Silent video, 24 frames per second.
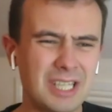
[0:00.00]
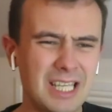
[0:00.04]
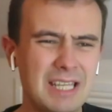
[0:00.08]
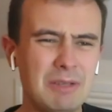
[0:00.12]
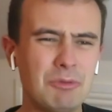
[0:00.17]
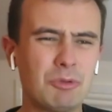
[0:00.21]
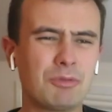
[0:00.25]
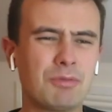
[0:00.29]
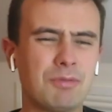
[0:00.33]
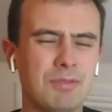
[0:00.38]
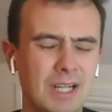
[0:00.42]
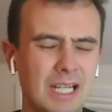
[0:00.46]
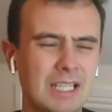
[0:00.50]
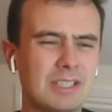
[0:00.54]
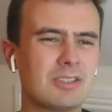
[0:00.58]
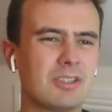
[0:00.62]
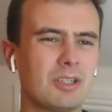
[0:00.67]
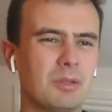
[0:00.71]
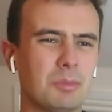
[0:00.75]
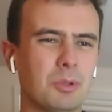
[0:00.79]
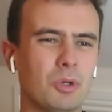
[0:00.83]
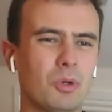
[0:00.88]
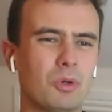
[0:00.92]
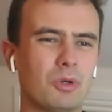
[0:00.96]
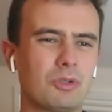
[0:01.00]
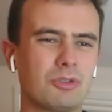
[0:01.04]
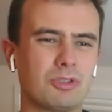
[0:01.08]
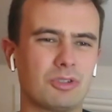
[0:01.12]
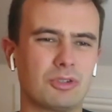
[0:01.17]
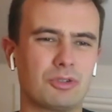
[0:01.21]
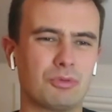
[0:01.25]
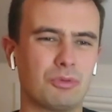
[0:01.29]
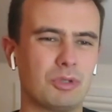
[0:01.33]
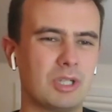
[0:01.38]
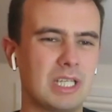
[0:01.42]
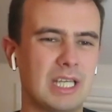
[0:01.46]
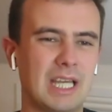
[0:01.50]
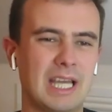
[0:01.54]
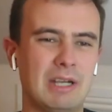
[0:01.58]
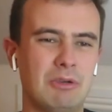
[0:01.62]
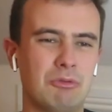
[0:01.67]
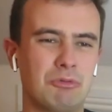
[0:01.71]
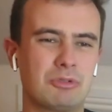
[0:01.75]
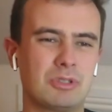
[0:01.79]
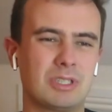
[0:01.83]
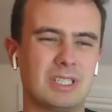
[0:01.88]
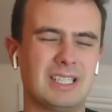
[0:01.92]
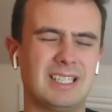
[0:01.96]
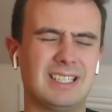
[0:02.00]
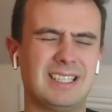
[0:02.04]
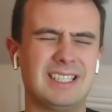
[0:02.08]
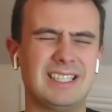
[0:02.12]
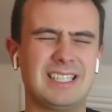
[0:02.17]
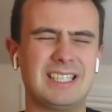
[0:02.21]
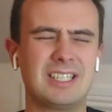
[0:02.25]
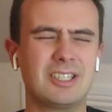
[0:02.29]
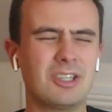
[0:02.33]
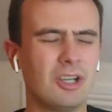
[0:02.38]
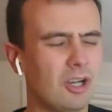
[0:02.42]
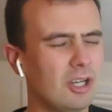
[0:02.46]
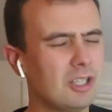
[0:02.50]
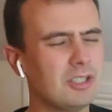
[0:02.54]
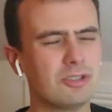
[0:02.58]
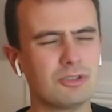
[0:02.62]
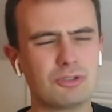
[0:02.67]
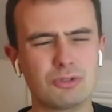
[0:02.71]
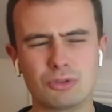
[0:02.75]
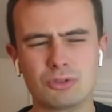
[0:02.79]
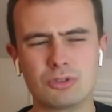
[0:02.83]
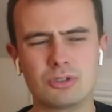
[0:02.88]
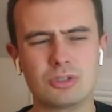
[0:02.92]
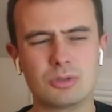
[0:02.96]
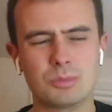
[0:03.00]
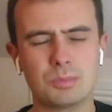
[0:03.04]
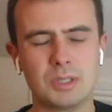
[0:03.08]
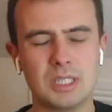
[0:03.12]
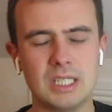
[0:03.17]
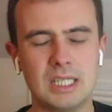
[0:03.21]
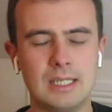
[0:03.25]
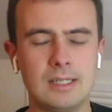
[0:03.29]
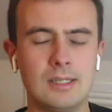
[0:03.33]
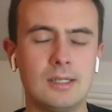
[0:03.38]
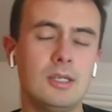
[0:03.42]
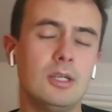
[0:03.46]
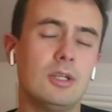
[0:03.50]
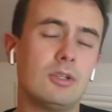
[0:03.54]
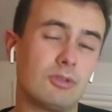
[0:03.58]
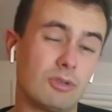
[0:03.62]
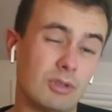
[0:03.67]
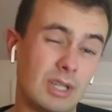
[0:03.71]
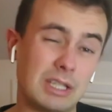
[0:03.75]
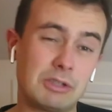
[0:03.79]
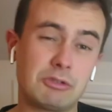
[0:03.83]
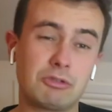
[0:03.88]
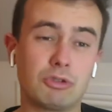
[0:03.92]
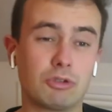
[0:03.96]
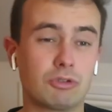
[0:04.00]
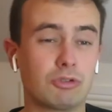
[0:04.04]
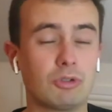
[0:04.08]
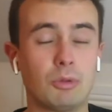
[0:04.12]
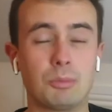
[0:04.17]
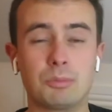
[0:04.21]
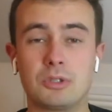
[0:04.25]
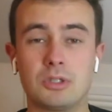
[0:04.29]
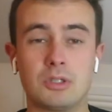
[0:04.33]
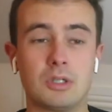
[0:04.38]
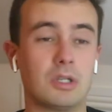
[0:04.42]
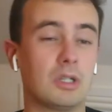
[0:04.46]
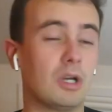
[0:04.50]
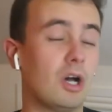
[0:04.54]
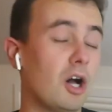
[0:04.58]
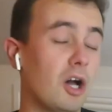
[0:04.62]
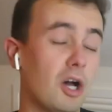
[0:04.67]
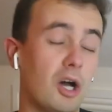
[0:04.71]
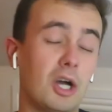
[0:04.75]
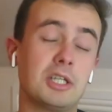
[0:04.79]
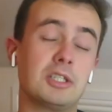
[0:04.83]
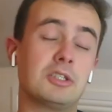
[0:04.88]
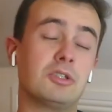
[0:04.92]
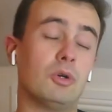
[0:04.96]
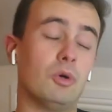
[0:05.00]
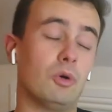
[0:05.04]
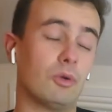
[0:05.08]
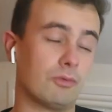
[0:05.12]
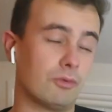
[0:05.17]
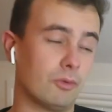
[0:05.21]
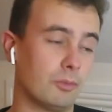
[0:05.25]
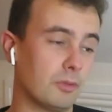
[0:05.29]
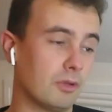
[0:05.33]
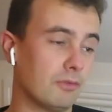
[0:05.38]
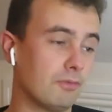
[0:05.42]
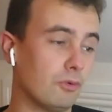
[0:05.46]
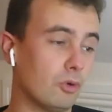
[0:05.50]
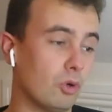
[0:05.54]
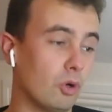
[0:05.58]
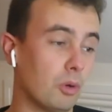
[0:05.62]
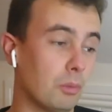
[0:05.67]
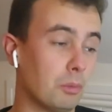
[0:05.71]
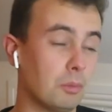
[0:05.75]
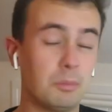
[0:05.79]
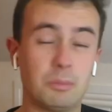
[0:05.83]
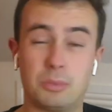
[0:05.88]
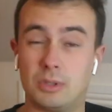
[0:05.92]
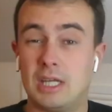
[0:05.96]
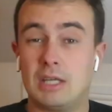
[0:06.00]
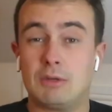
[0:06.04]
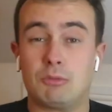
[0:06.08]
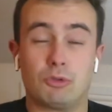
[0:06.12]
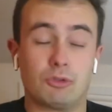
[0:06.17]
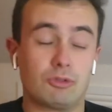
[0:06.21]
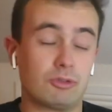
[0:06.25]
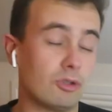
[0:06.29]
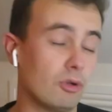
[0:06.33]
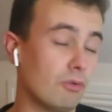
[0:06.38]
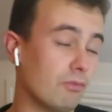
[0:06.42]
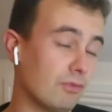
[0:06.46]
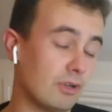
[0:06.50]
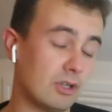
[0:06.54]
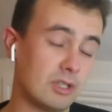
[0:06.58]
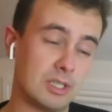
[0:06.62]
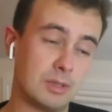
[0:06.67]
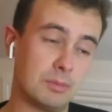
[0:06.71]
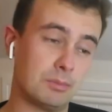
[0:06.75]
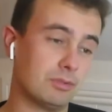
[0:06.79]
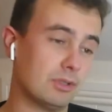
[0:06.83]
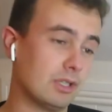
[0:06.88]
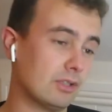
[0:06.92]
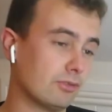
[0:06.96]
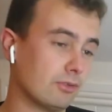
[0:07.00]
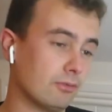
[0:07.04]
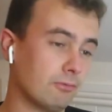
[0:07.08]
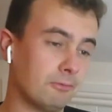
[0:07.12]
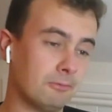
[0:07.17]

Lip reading: he was flat to the boards at 3 out, and he kind of shouldn't have been. So that's just something that I thought from the form. But Edward Stone, very impressive.